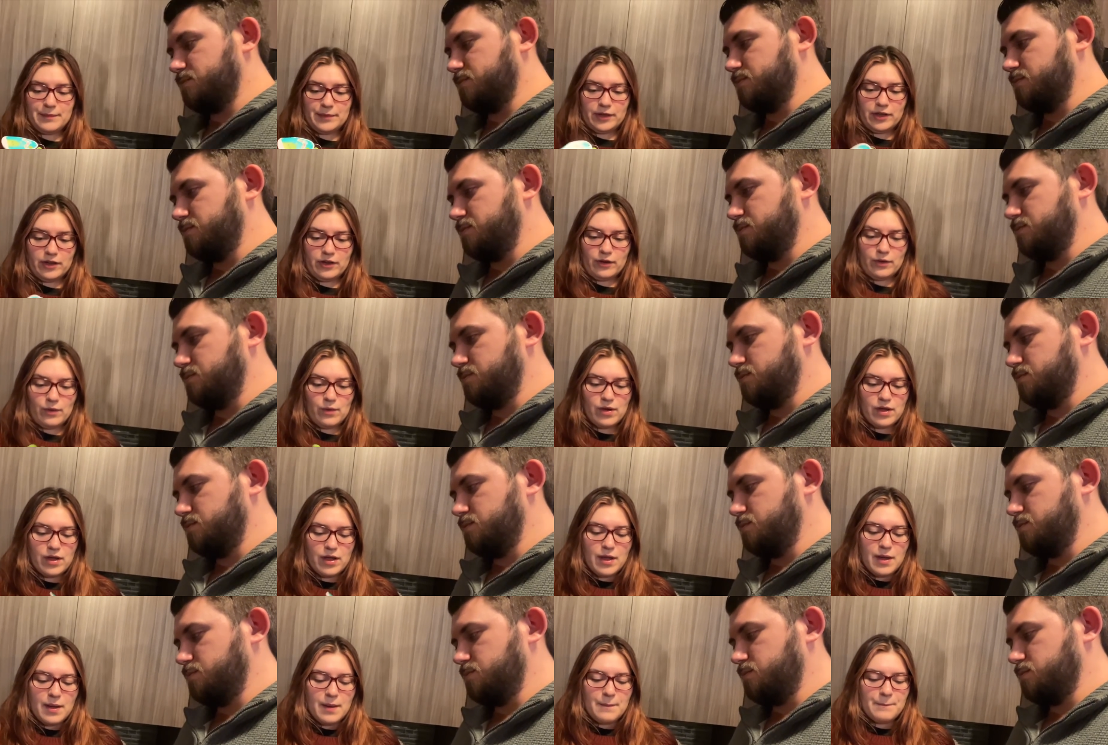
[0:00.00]
Speaker 1: ago,
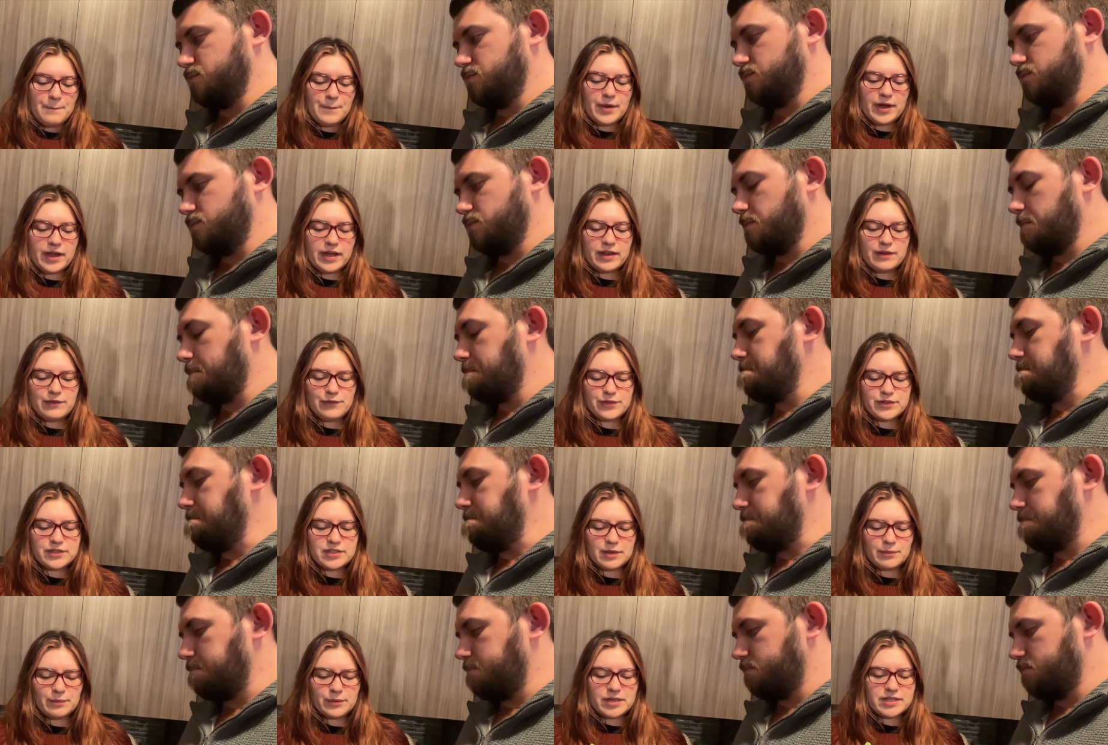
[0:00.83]
but for
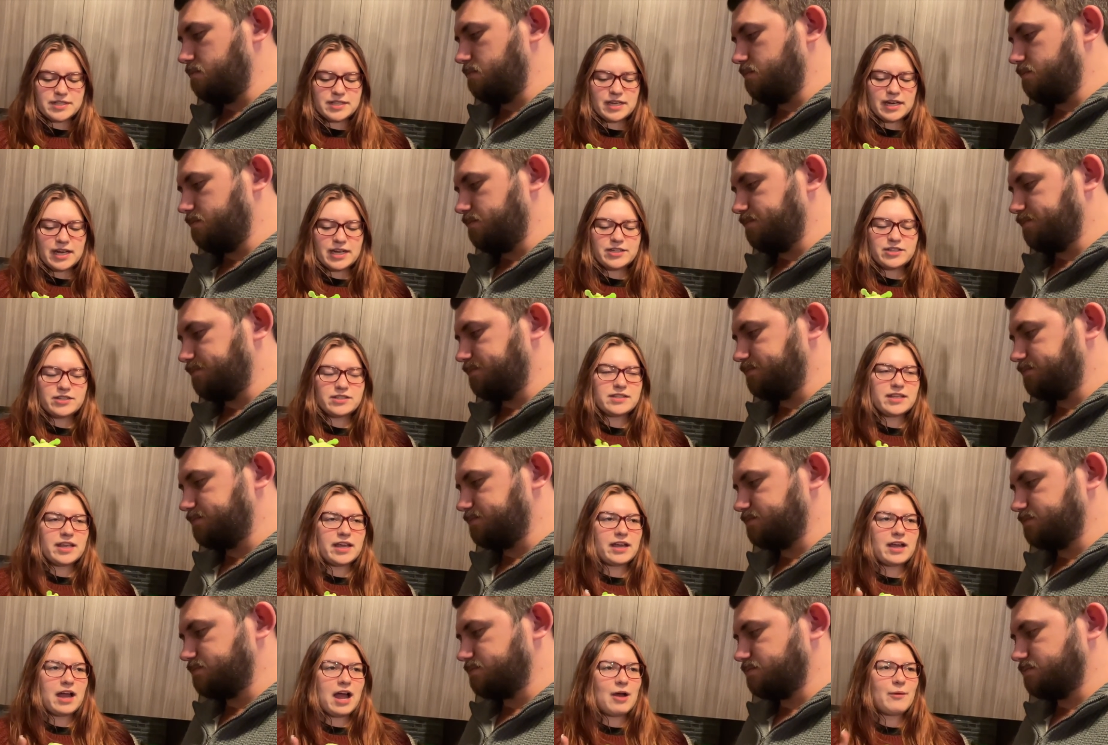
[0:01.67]
some reason I just
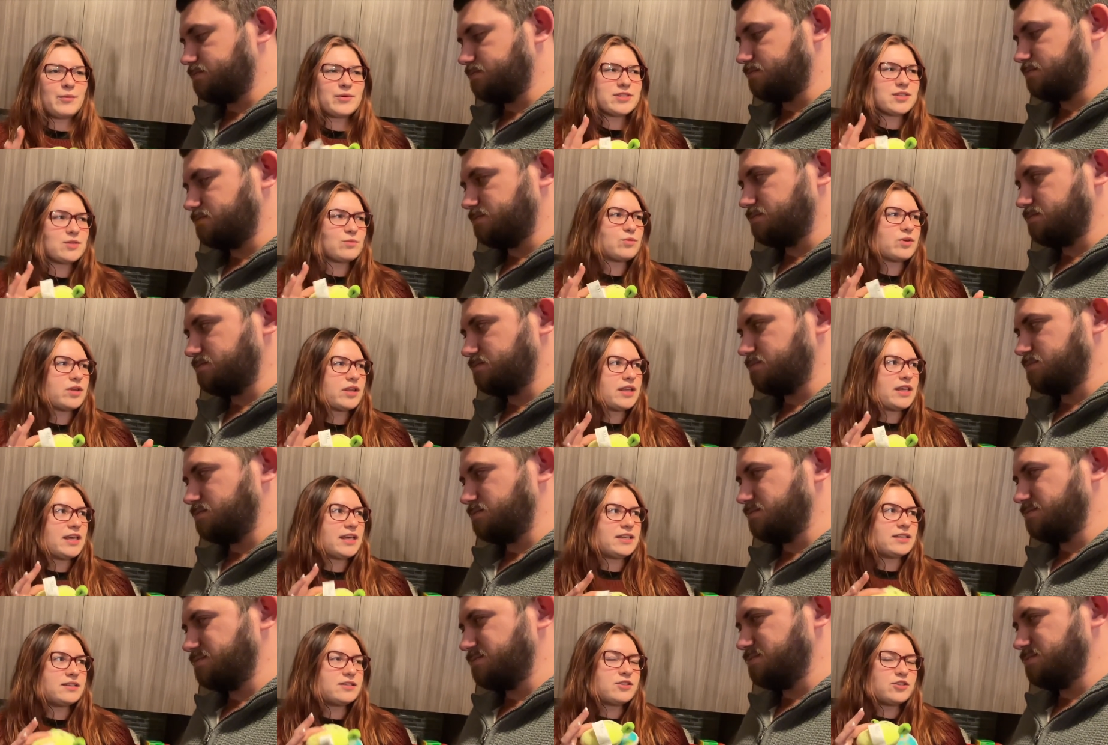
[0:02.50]
like, I wasn't
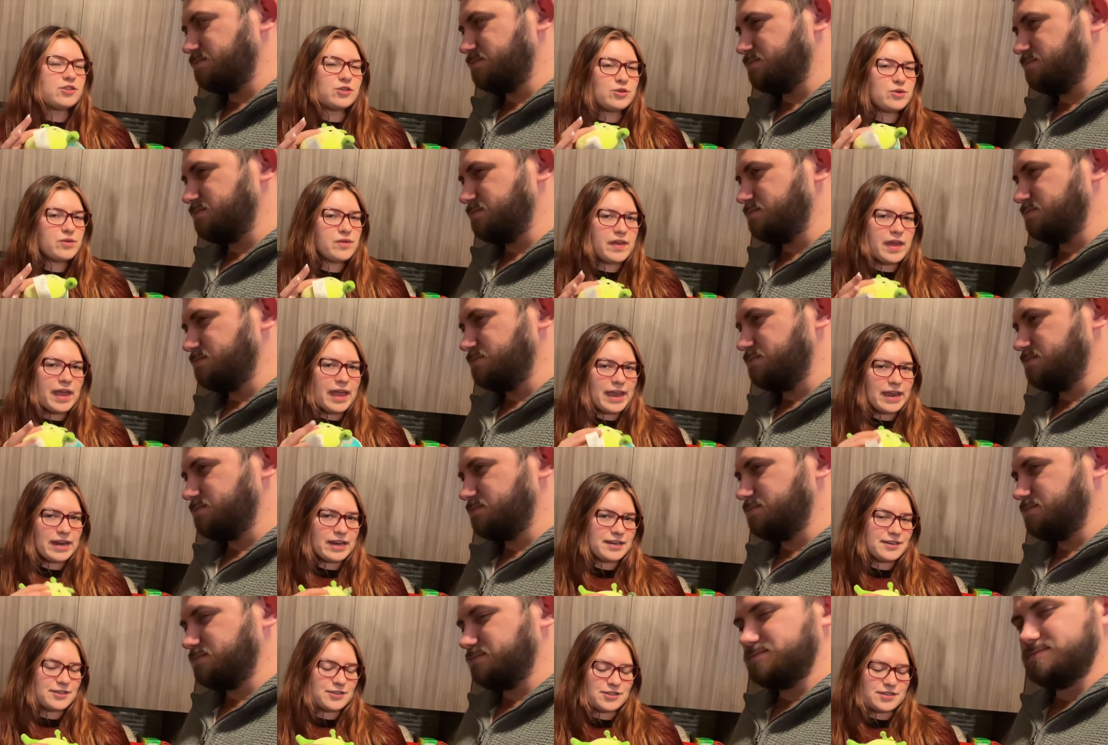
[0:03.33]
really into the 8-inch